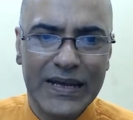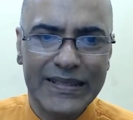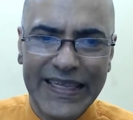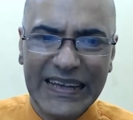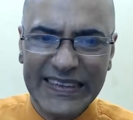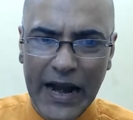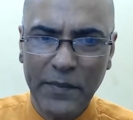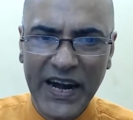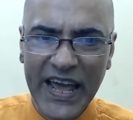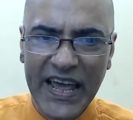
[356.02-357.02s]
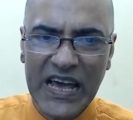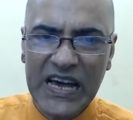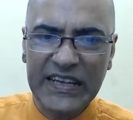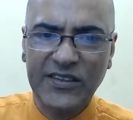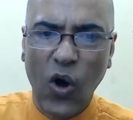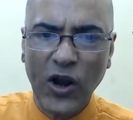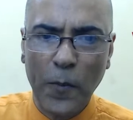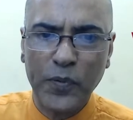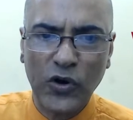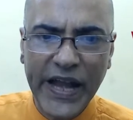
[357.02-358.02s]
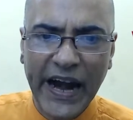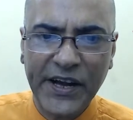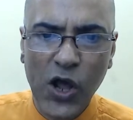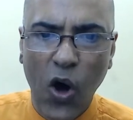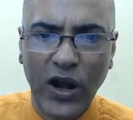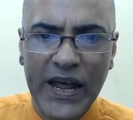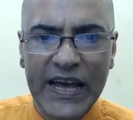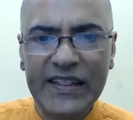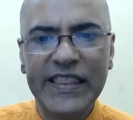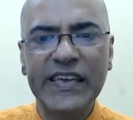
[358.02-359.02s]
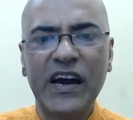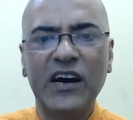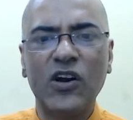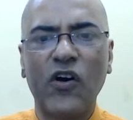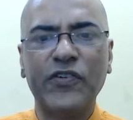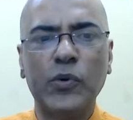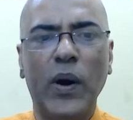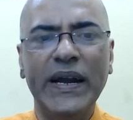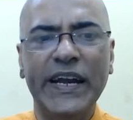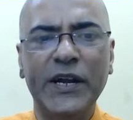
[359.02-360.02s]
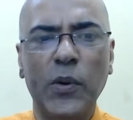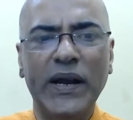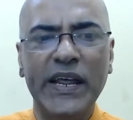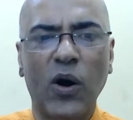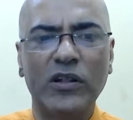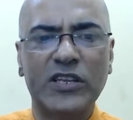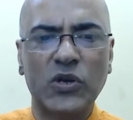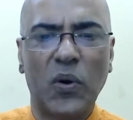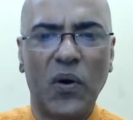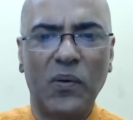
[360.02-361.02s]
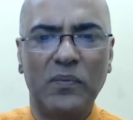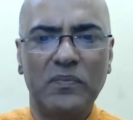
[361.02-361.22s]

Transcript: This remedy is gonna protect y'all in the year of 2020 also.